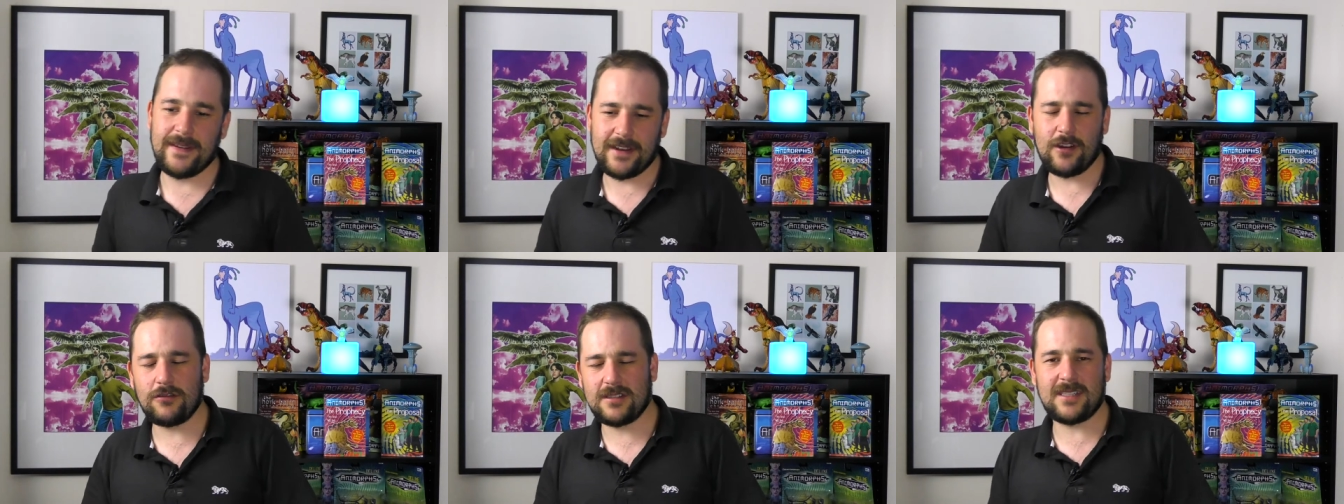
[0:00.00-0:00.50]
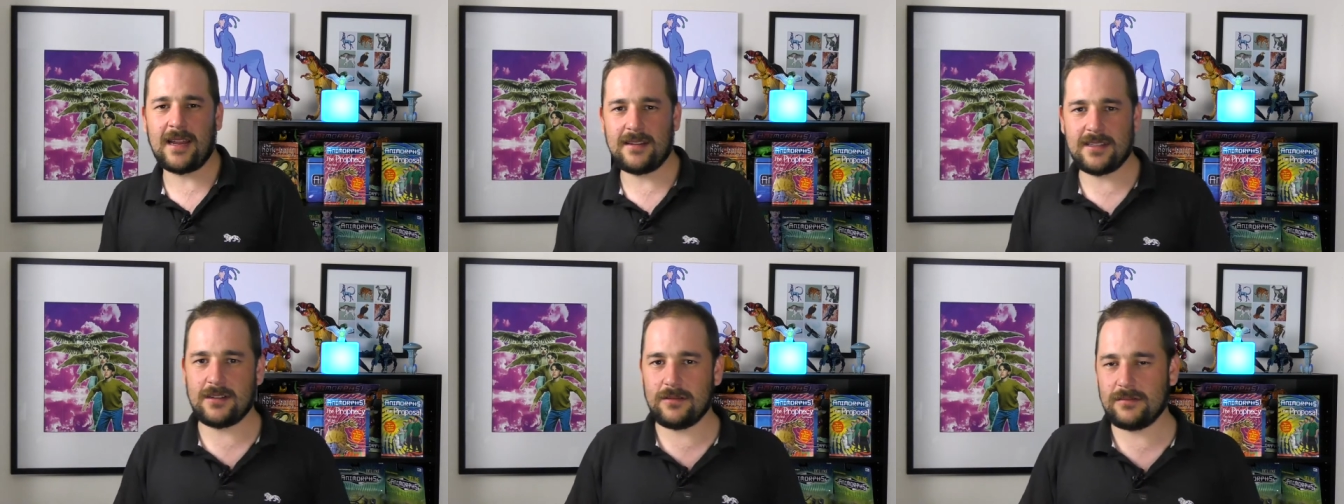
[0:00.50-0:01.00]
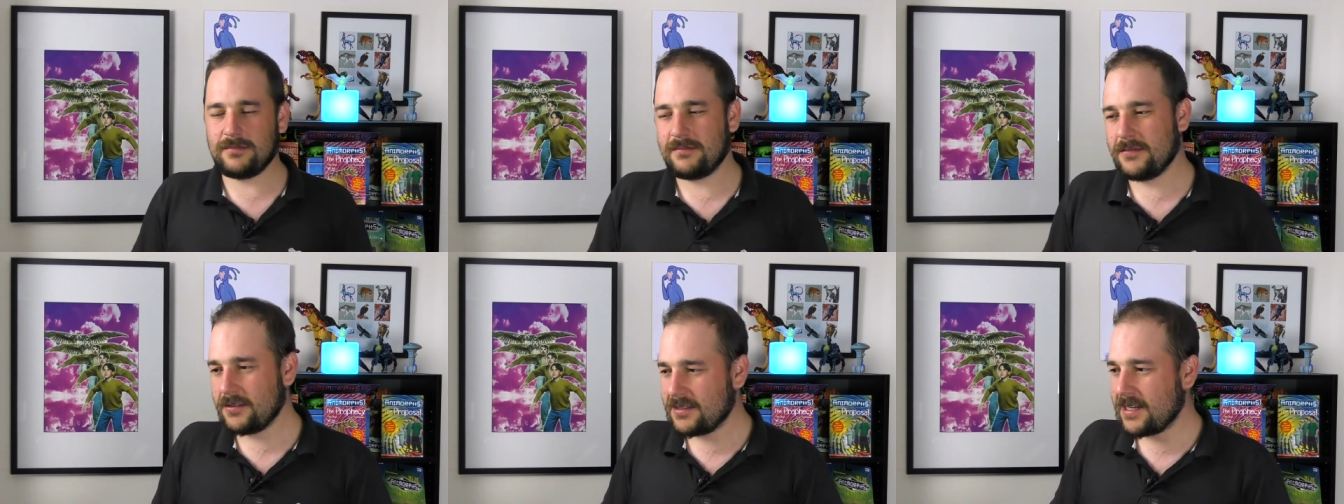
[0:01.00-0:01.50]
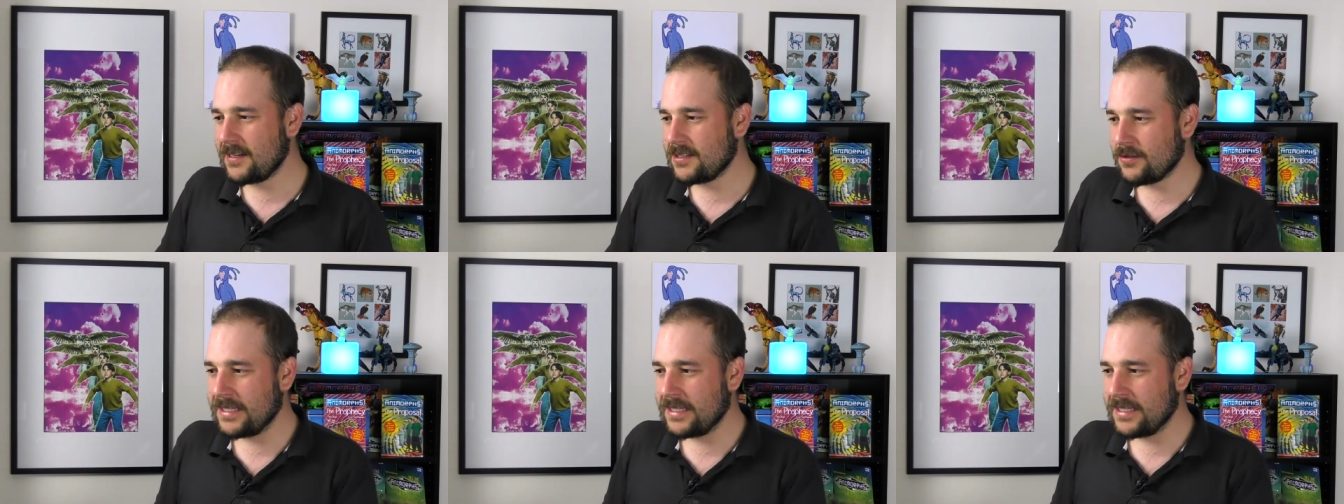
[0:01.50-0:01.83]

nonsensical. Nonsensical.